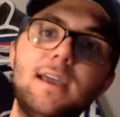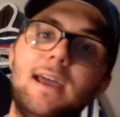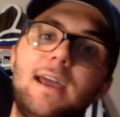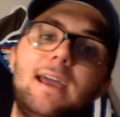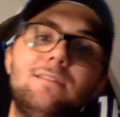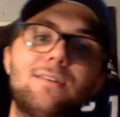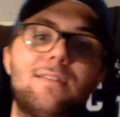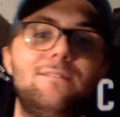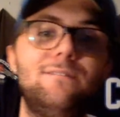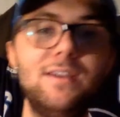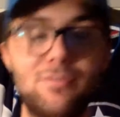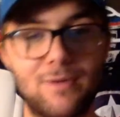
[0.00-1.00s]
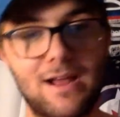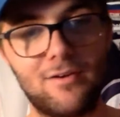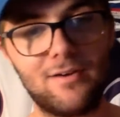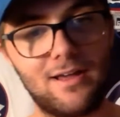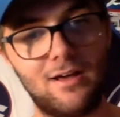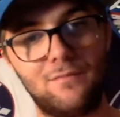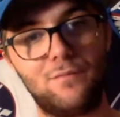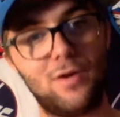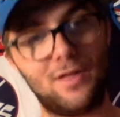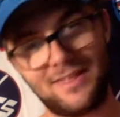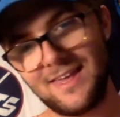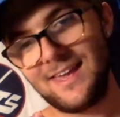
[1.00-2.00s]
And for the fifth round,
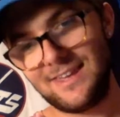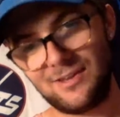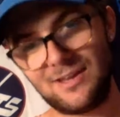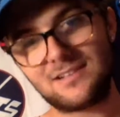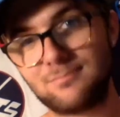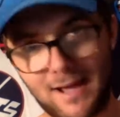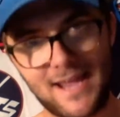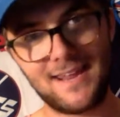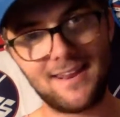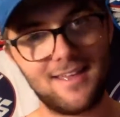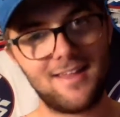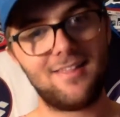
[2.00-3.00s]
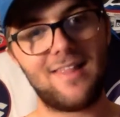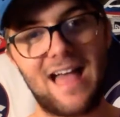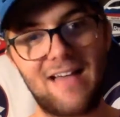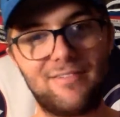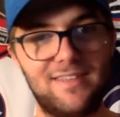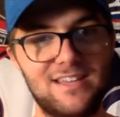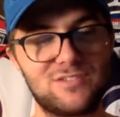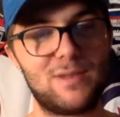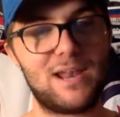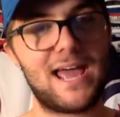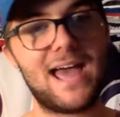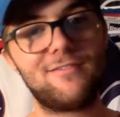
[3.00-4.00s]
you guys might laugh at this, but
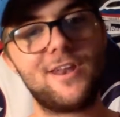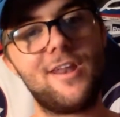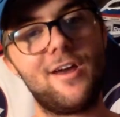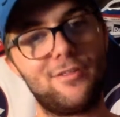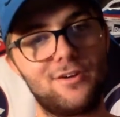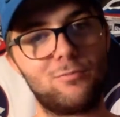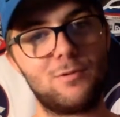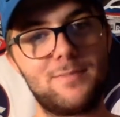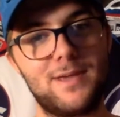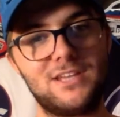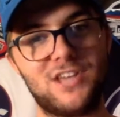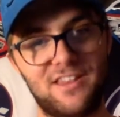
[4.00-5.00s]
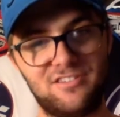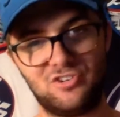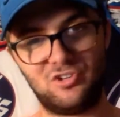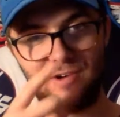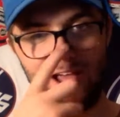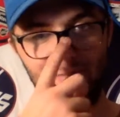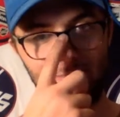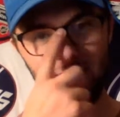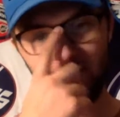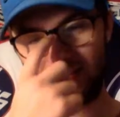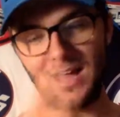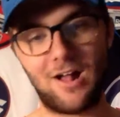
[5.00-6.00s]
I have another Winnipeg Jets draft
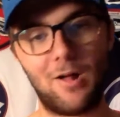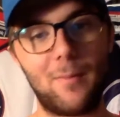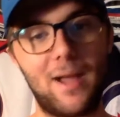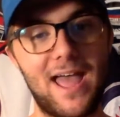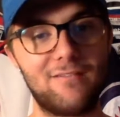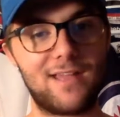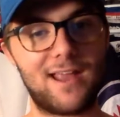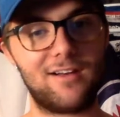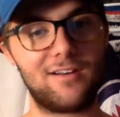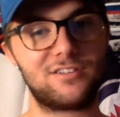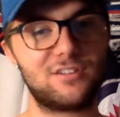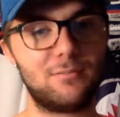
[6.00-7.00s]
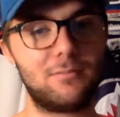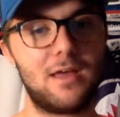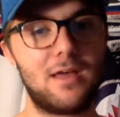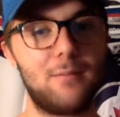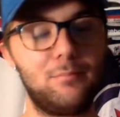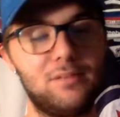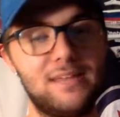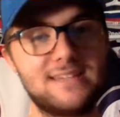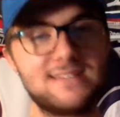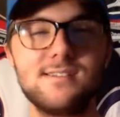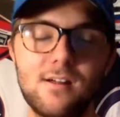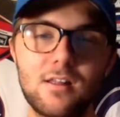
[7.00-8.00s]
pick. I have a Harrison
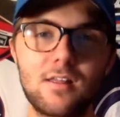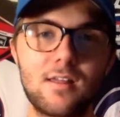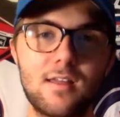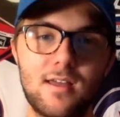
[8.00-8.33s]
Blaisdell.